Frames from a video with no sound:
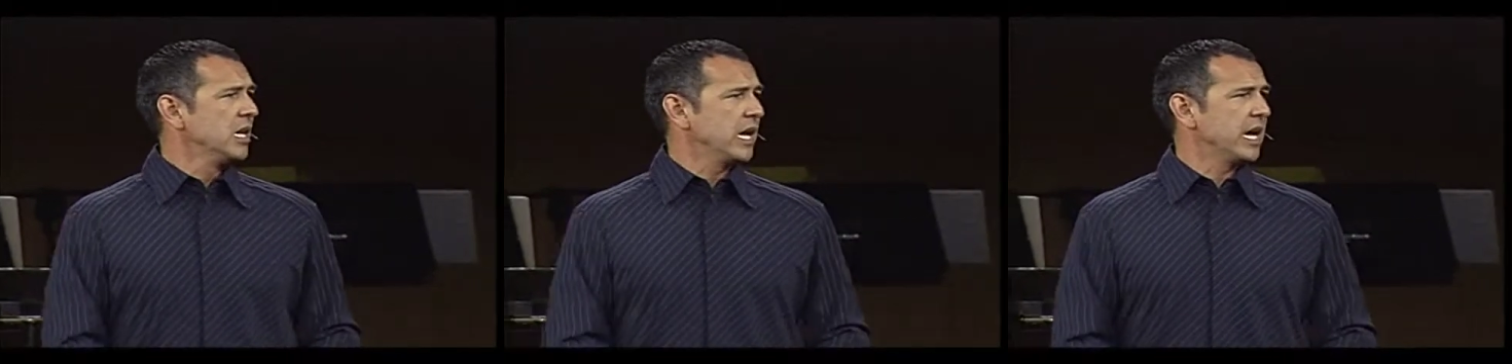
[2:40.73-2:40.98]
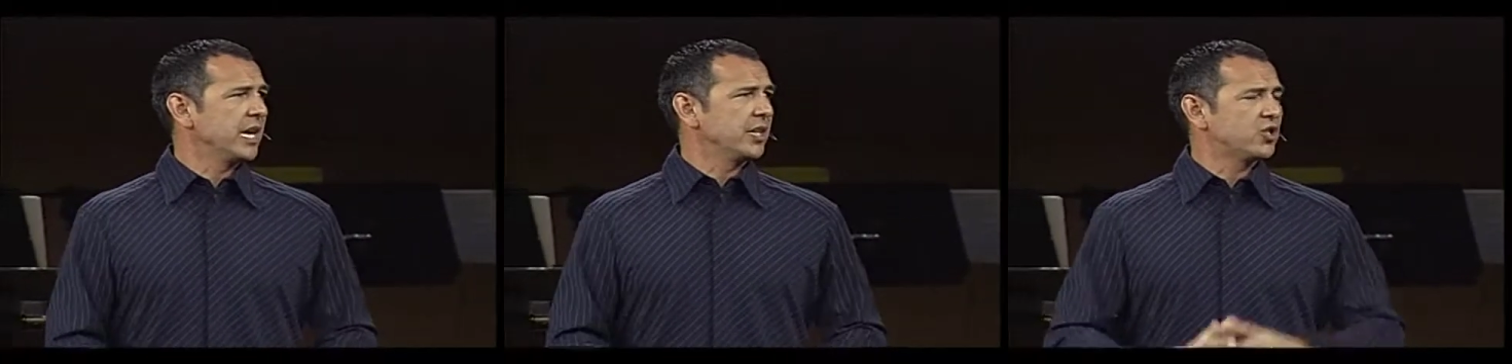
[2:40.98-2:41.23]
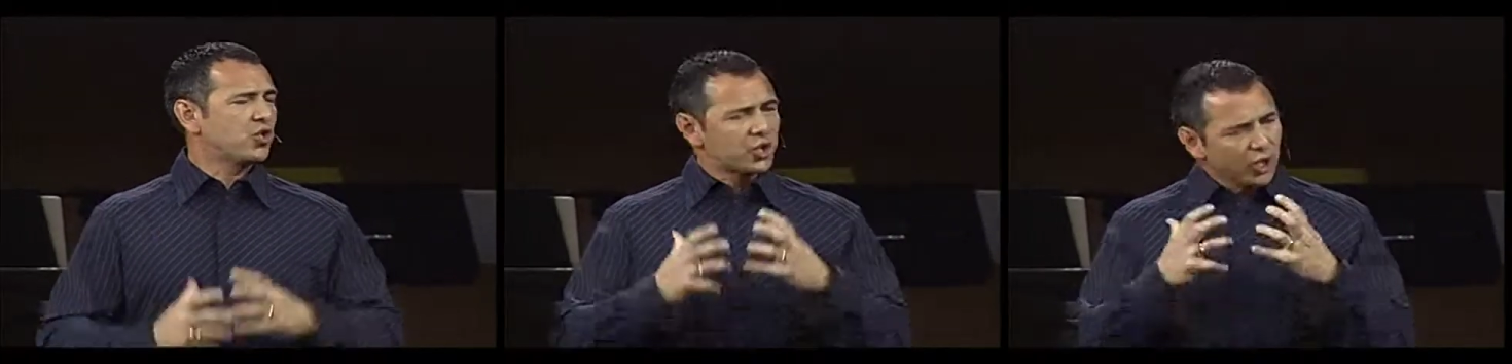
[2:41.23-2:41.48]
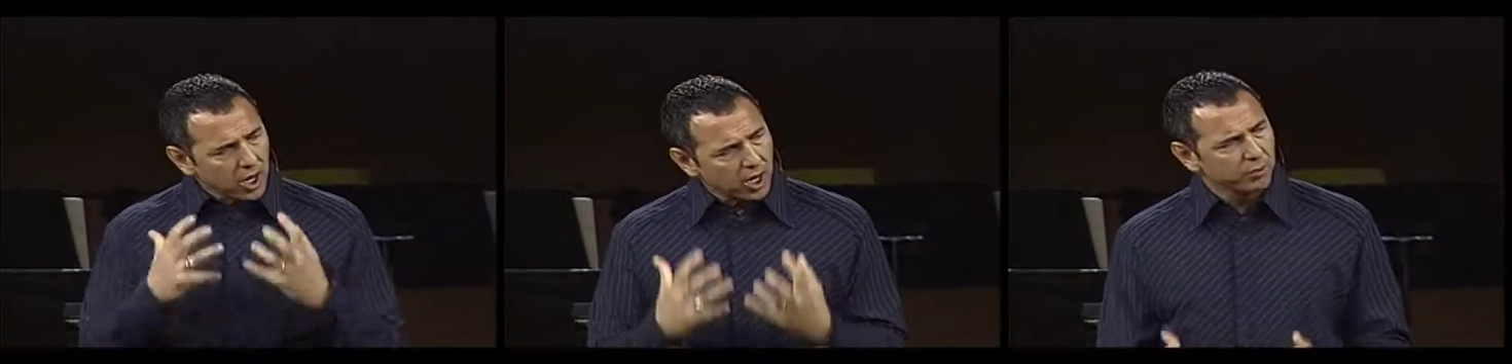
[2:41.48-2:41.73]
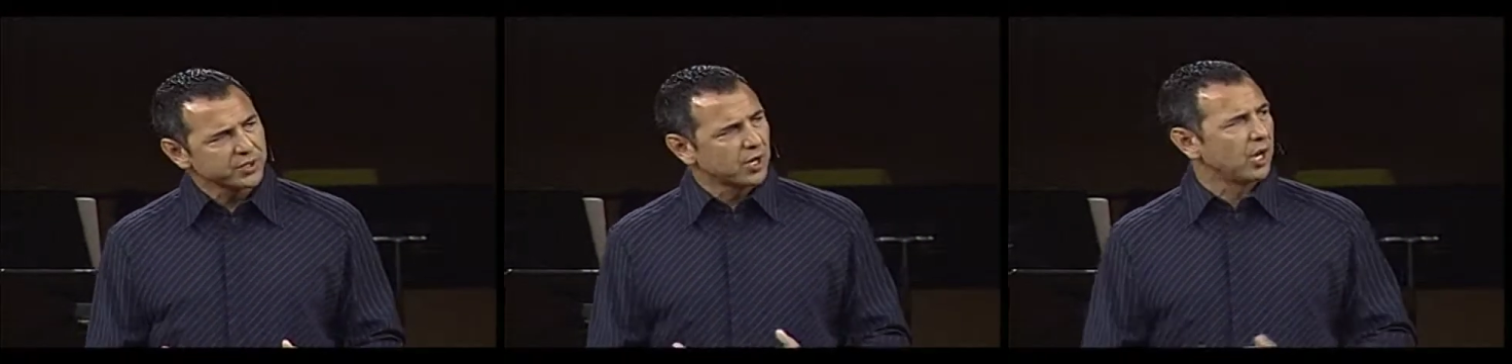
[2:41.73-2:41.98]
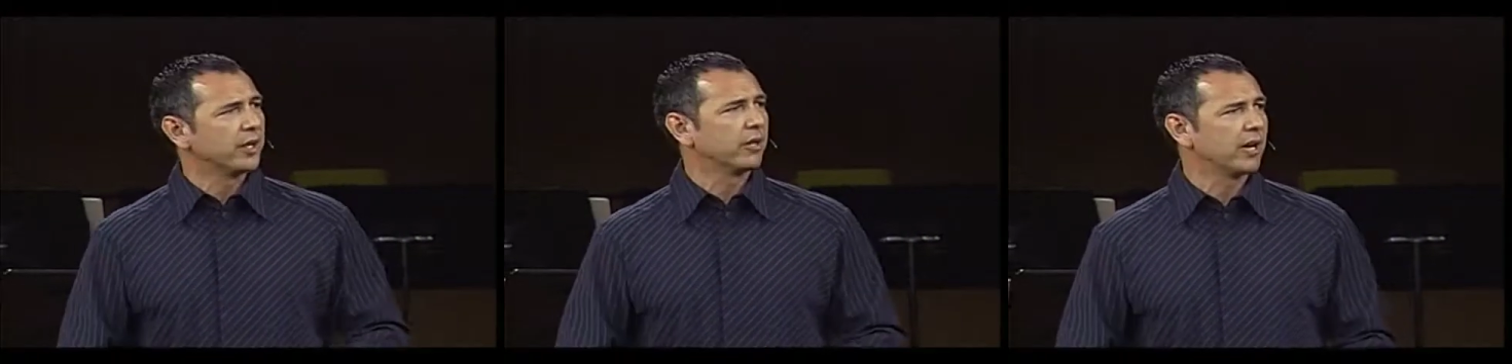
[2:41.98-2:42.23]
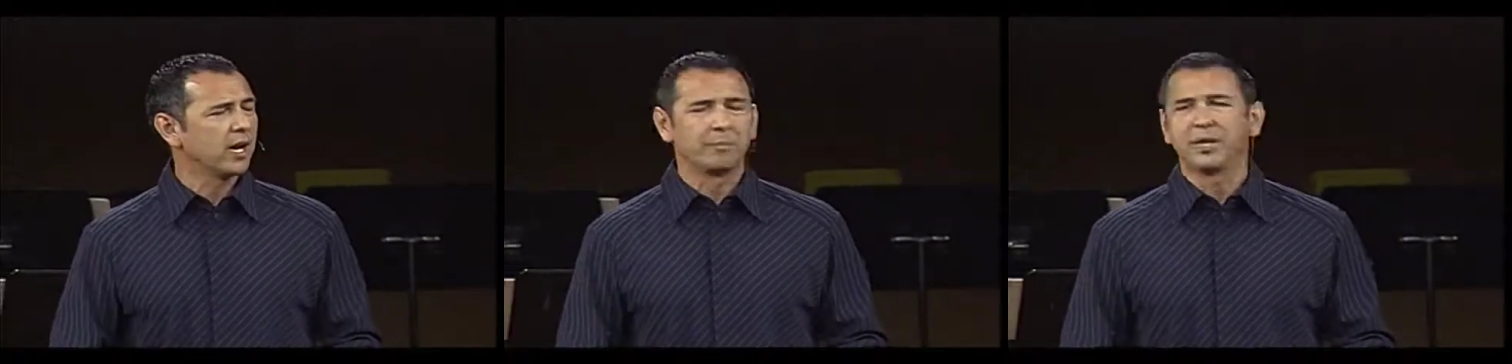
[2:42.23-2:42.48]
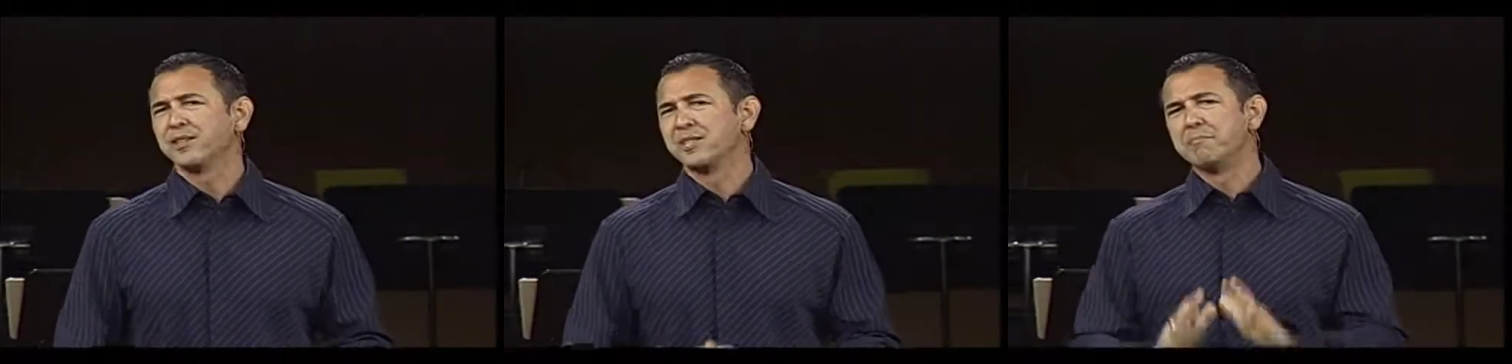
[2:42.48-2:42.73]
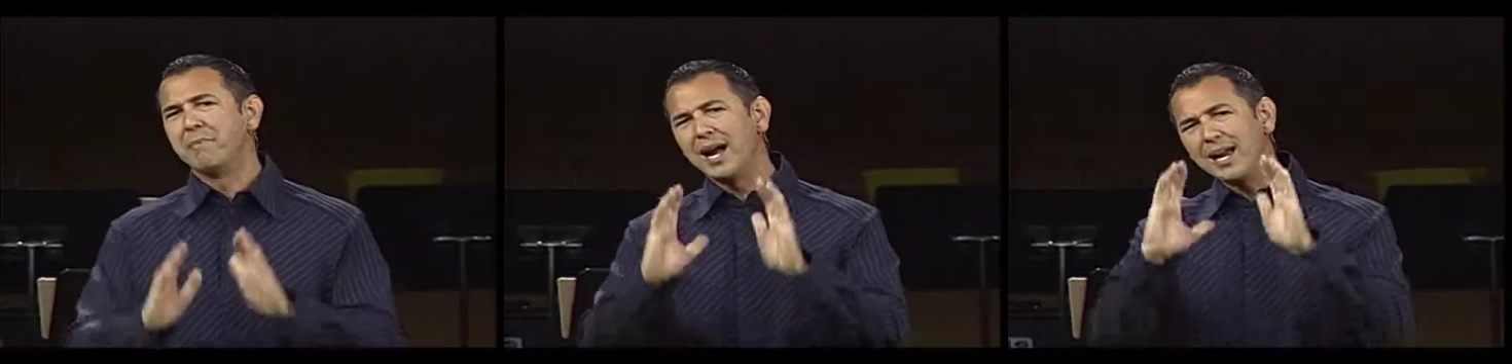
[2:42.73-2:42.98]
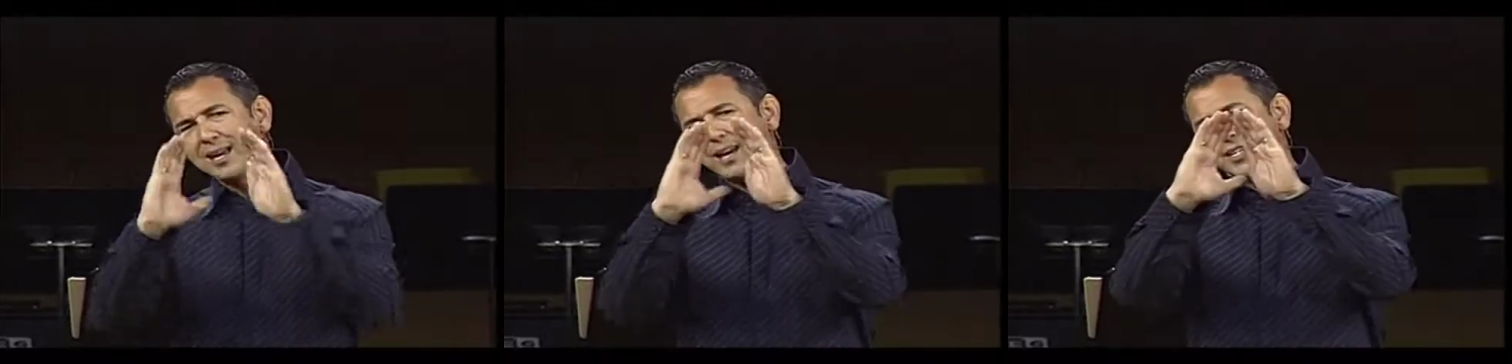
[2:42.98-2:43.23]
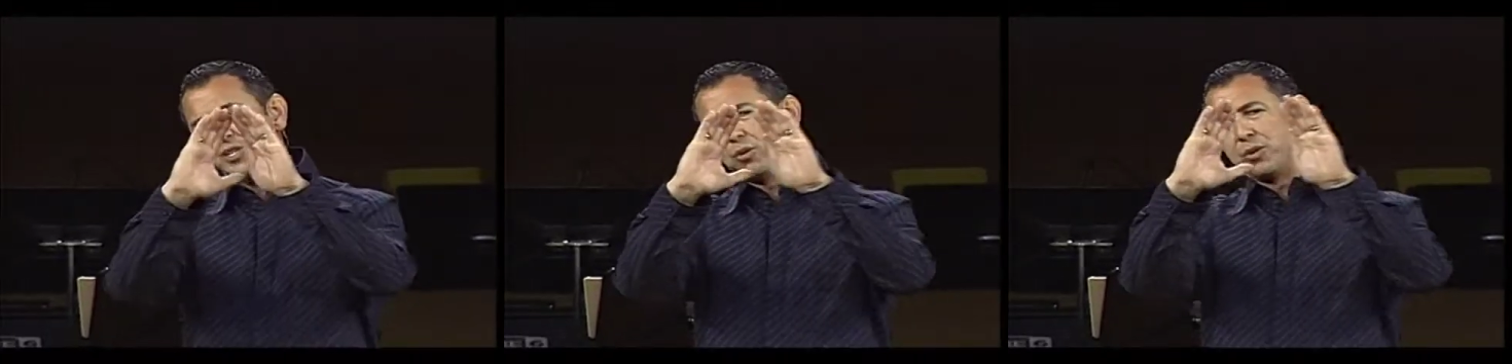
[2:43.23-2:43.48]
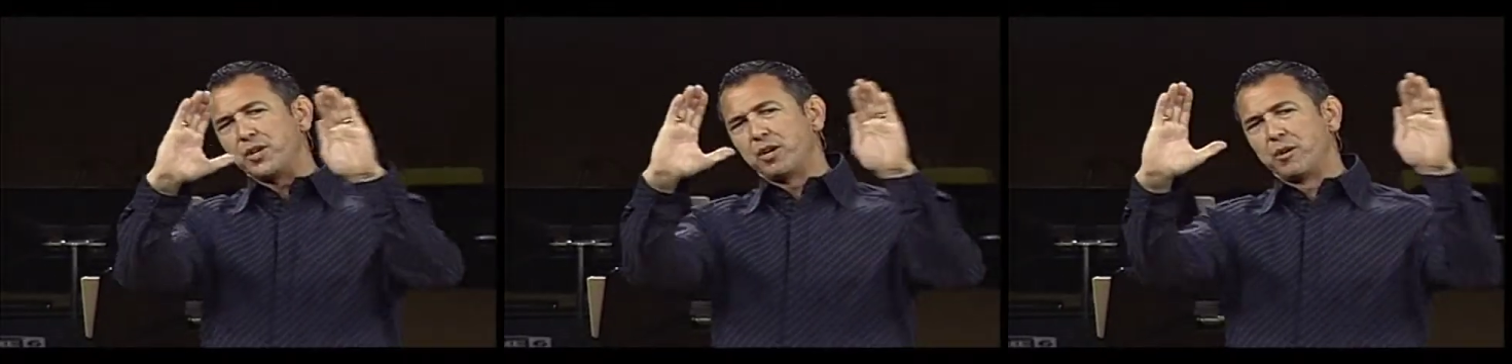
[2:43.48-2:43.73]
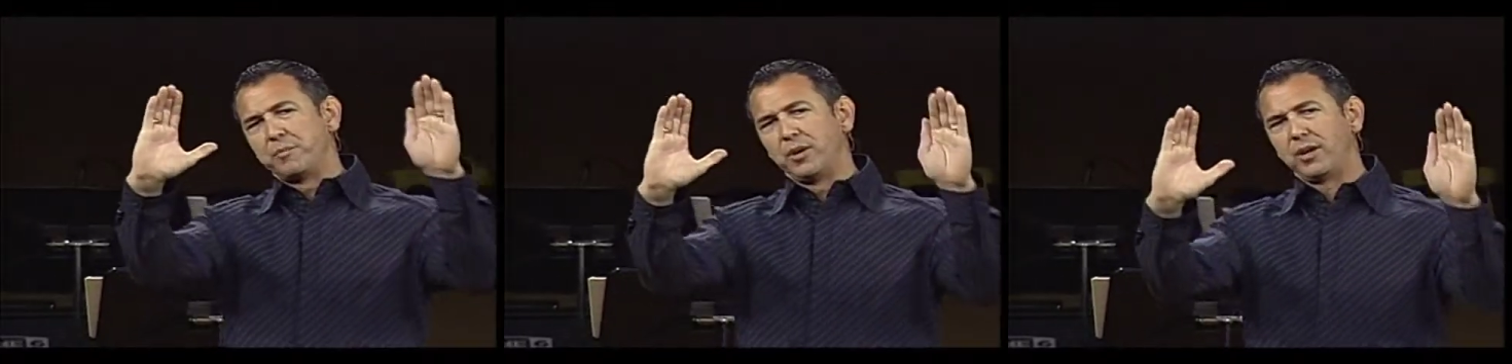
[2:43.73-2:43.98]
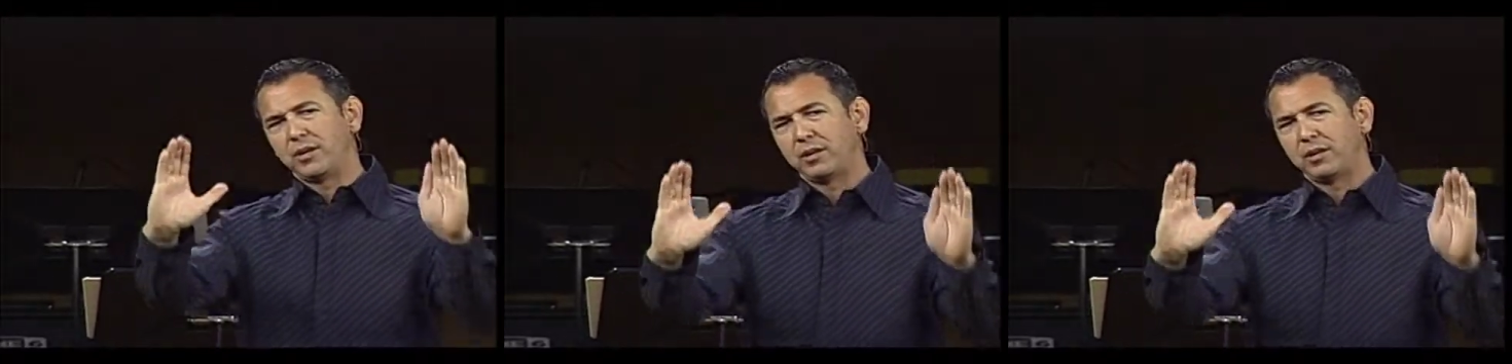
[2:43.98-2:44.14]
and his jaw was on the ground, because in my high school yearbook,